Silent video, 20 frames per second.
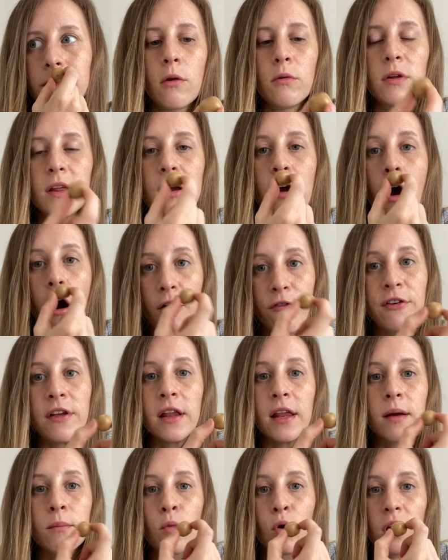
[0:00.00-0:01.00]
Not really coffee,
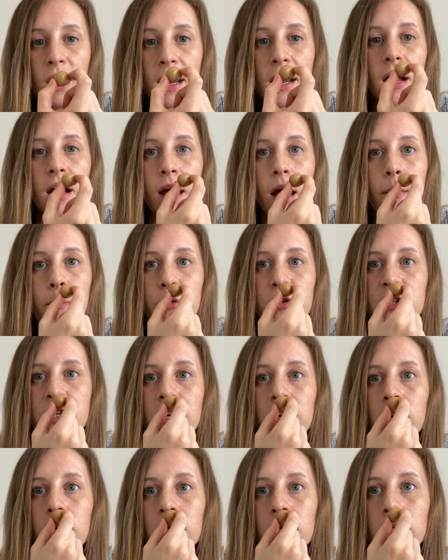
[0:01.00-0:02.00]
like more like a
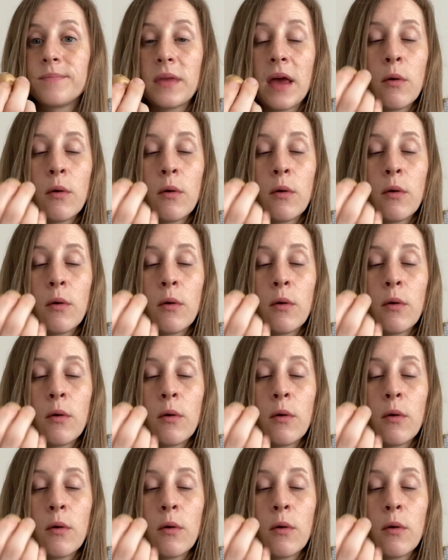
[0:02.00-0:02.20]
cappuccino.